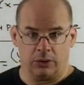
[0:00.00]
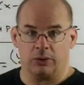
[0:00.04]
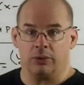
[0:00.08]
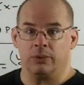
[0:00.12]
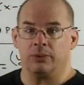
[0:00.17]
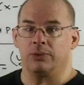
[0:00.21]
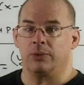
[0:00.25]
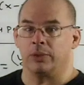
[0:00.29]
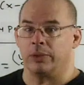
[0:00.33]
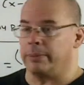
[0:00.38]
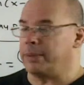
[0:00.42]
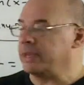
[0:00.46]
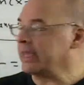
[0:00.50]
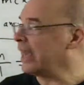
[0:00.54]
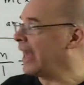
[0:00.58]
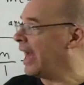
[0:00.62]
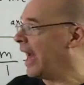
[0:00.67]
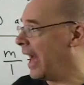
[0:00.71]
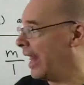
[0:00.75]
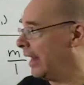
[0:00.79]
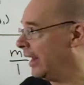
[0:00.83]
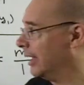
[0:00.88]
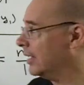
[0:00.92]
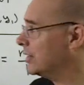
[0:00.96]
For the
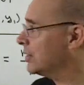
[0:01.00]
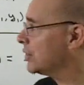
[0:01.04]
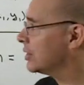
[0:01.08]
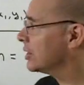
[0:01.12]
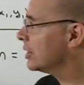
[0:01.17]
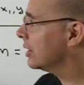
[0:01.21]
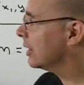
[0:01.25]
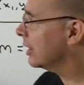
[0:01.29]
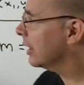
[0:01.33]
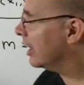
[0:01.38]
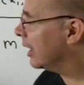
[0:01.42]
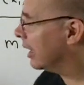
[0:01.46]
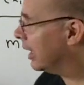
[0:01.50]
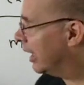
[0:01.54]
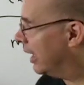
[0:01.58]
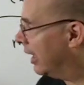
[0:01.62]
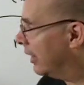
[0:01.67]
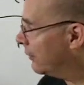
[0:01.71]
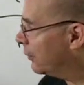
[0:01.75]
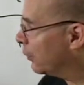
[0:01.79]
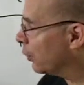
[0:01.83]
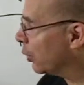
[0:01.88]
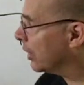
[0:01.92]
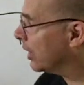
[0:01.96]
mechanics,
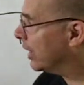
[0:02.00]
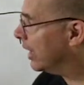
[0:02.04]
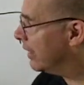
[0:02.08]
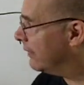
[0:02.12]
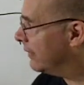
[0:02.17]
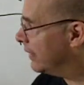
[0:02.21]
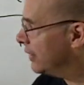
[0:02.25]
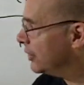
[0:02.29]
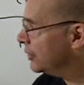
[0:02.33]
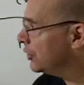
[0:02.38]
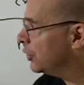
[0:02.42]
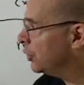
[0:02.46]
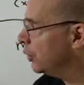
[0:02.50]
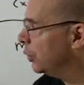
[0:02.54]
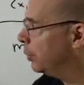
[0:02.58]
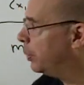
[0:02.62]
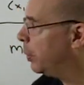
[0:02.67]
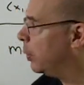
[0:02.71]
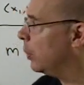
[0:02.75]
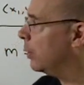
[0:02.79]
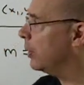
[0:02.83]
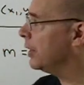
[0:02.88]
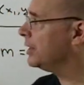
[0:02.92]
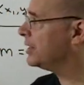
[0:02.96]
if we're given two
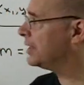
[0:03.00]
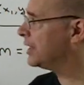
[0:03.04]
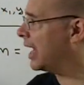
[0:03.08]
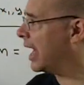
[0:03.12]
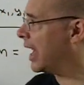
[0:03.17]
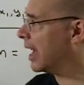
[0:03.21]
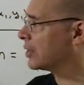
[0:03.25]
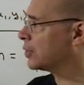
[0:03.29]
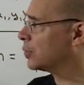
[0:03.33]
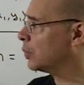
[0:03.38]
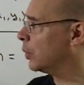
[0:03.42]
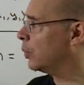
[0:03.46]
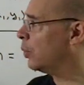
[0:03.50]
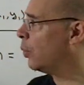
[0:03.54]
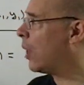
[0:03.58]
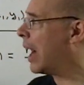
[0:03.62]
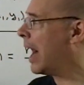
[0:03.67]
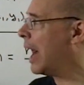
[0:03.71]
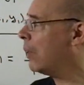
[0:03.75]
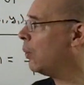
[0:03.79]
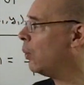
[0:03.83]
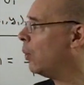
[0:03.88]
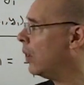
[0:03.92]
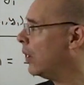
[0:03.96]
points, x1,
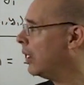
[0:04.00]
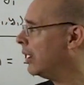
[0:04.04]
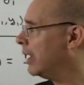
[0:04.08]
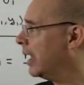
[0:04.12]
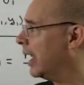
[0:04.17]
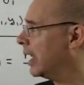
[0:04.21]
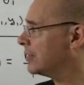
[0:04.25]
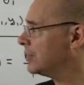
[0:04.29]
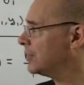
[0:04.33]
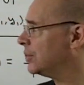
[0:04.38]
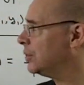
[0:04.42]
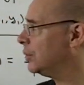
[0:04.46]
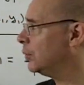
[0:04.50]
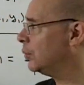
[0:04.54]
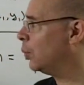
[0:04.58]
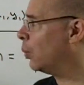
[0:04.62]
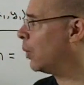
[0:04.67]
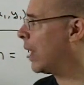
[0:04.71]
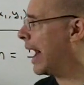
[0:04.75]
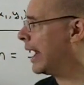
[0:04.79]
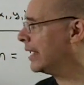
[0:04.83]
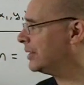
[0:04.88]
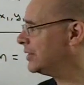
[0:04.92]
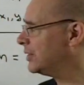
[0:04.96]
y1, x2,
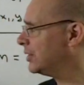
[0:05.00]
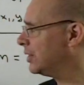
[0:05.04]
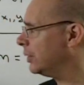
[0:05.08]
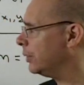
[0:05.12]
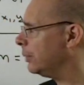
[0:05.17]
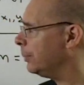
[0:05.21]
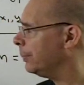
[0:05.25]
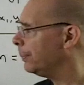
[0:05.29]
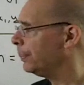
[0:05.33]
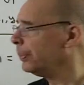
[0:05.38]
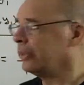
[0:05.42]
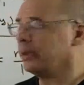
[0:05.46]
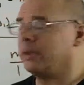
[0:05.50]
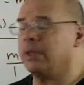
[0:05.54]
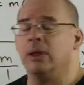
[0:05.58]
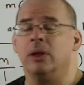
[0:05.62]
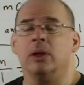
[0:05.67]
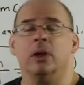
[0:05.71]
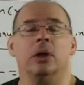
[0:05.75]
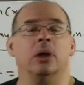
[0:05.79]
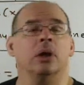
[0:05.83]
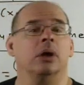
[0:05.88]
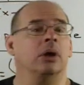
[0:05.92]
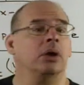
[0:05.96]
y2,
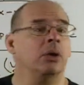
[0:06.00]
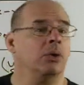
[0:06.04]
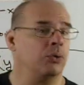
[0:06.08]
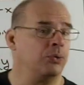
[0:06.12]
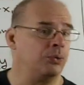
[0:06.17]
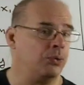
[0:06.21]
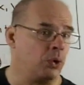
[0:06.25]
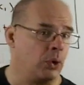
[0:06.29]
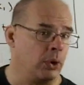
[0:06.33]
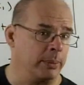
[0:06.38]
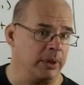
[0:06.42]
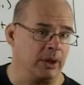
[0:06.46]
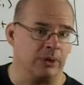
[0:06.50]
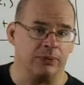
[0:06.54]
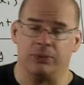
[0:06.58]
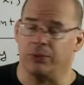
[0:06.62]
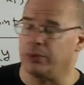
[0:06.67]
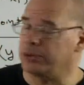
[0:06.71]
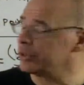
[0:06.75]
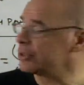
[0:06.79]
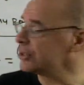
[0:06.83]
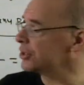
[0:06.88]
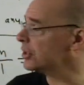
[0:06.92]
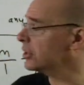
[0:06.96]
Formula
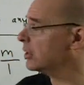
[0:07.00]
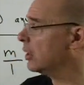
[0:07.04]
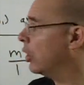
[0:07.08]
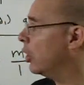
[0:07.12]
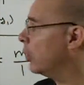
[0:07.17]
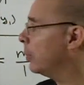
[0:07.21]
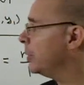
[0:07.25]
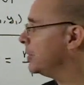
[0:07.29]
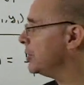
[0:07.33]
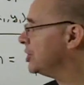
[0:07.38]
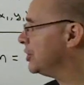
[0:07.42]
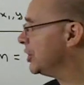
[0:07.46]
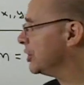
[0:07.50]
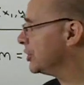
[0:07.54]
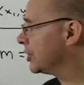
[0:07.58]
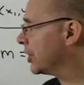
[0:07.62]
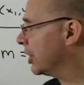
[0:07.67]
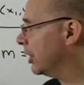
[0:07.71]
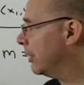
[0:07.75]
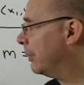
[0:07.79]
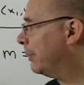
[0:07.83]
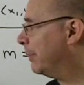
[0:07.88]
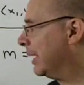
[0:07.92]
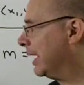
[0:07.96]
for the slope is just
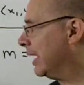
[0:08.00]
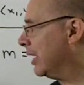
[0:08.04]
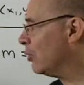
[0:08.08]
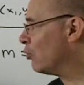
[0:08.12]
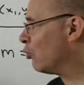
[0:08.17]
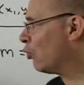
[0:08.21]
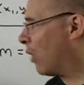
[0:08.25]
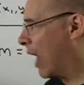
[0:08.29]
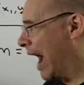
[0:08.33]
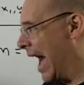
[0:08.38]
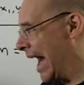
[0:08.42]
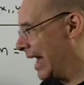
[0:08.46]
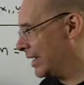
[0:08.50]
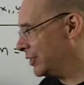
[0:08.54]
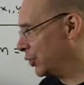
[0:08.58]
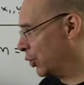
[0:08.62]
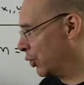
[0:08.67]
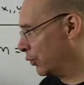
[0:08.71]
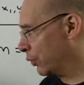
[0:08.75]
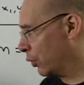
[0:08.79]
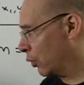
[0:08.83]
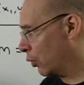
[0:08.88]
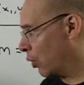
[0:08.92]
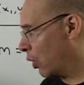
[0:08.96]
going to be rise
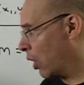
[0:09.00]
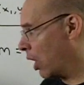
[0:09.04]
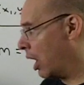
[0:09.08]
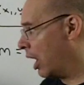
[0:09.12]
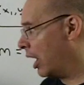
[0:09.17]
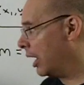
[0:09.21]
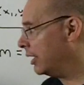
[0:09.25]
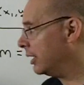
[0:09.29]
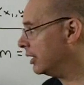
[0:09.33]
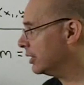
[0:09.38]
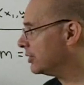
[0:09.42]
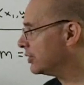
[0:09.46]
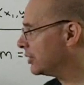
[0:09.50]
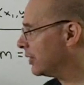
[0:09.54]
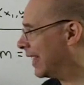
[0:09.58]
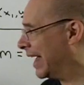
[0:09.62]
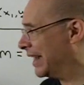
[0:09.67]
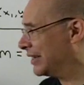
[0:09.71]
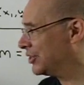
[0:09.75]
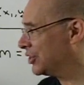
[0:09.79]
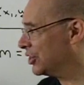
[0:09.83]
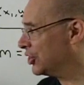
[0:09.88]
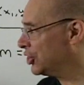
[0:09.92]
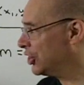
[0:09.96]
over run. So
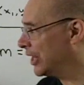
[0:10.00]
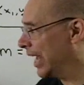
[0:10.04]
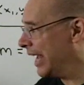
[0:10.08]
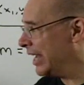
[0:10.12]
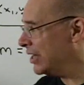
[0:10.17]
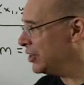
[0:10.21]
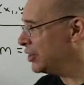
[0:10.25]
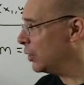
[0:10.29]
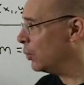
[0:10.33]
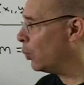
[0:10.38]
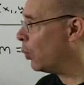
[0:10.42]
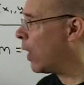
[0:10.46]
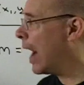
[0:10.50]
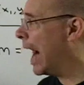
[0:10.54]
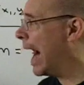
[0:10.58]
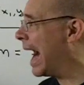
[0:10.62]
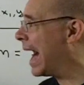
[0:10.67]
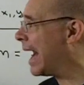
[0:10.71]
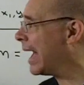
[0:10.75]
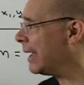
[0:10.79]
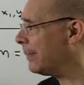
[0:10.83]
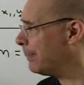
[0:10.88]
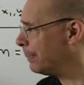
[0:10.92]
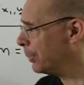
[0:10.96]
that's the change in
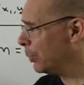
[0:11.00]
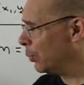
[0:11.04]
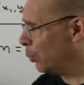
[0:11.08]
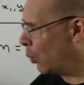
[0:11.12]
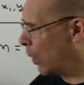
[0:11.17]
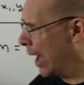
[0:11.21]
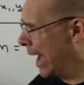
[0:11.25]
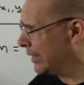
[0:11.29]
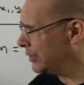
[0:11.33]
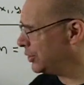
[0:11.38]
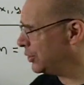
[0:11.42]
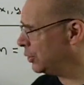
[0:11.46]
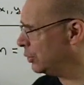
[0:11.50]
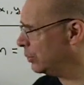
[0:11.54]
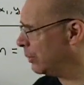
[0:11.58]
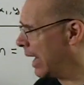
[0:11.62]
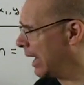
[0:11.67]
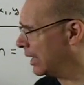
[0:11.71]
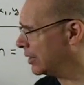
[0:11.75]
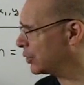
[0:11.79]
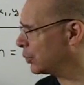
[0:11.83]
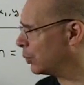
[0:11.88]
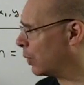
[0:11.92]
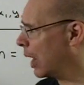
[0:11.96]
y, y2
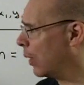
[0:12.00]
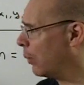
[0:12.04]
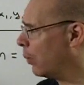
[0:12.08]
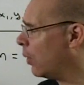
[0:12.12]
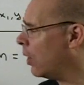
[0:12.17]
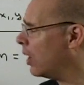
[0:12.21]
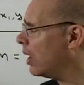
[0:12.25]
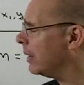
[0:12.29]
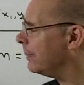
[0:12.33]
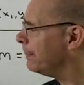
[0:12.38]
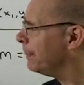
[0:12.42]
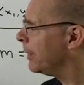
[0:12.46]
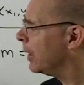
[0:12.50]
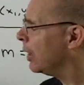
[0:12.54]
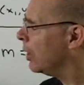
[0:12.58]
minus y1,